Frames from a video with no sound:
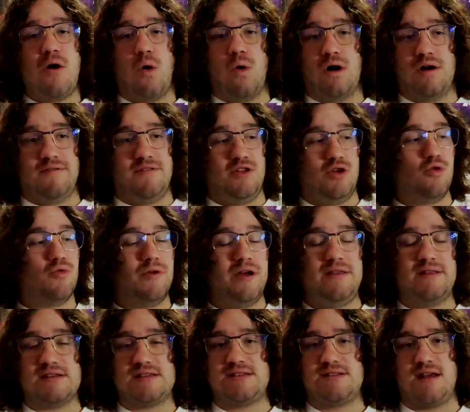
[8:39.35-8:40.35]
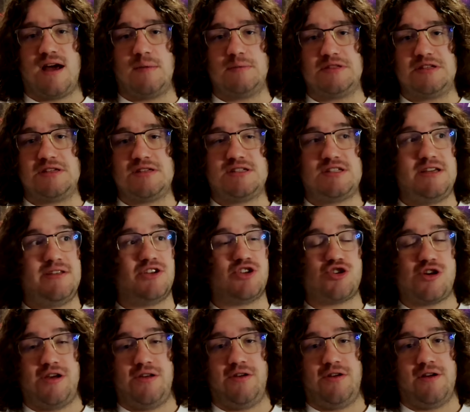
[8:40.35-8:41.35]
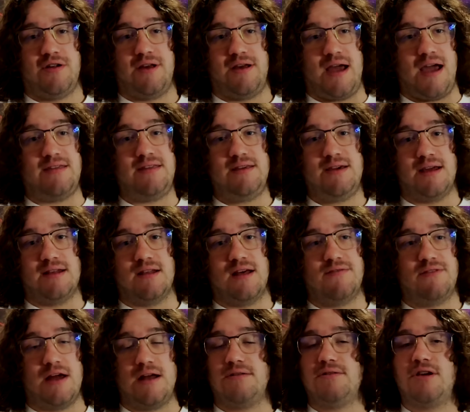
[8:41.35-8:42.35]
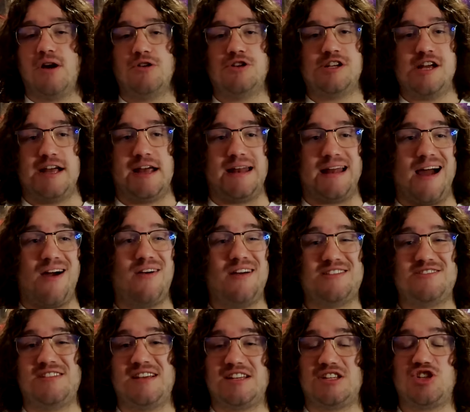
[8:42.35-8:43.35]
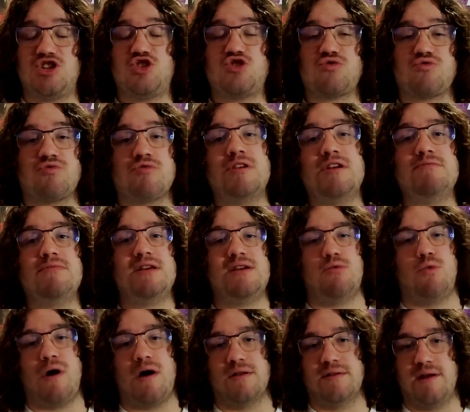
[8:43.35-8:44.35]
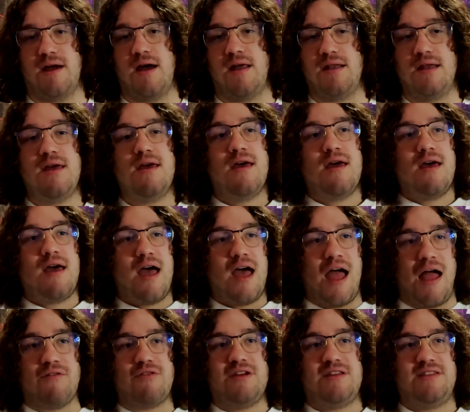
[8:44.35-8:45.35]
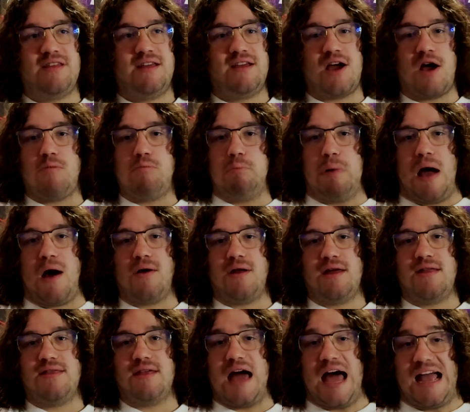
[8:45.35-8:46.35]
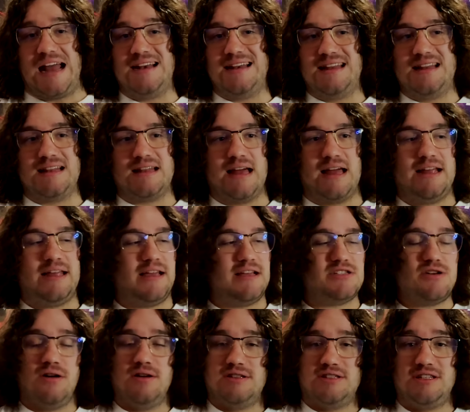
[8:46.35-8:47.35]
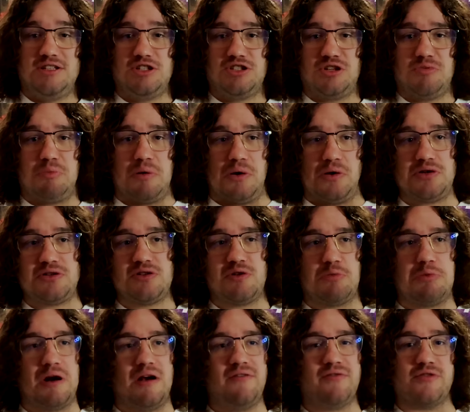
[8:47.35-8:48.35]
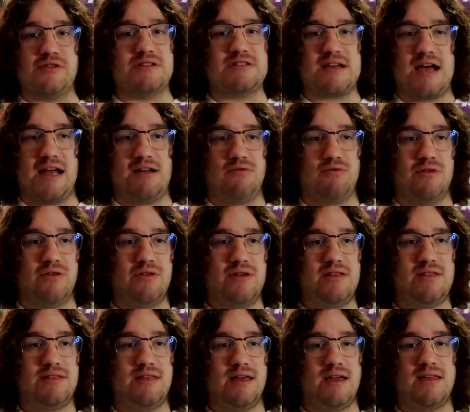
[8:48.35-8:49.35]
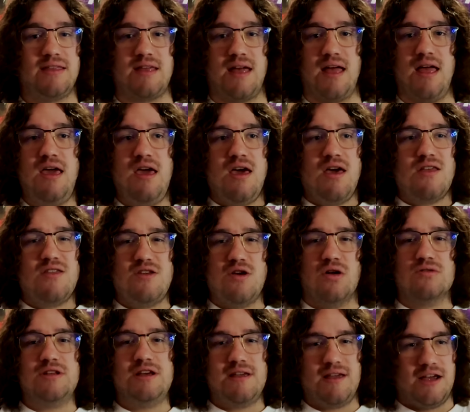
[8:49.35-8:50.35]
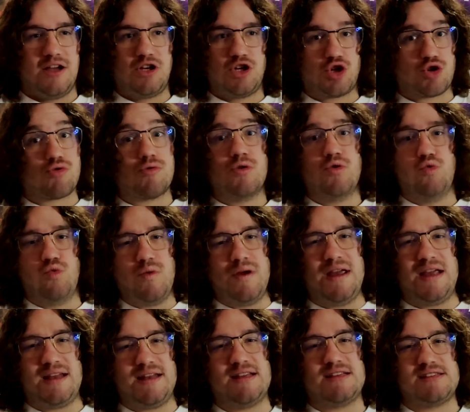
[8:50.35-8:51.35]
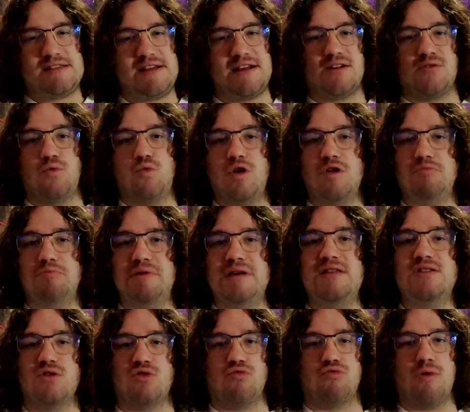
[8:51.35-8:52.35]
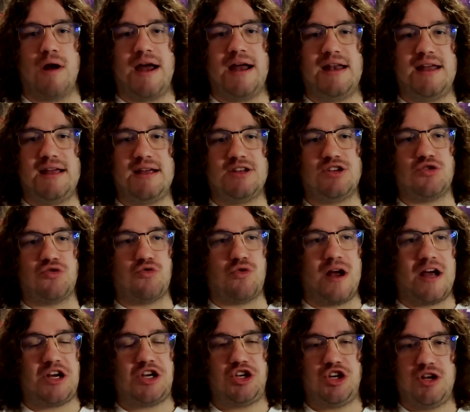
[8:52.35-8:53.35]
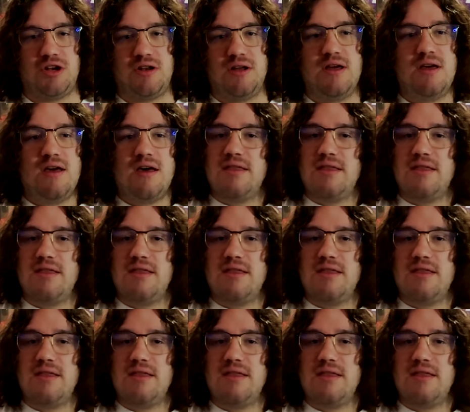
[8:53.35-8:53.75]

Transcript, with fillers: or if you read the synopsis, see the trailer, you're like, I think I'd love that. Go check it out. It's extremely well done. Everything about it that I didn't like is honestly just a personal preference. I really think that the only like true weakness here would be the writing direction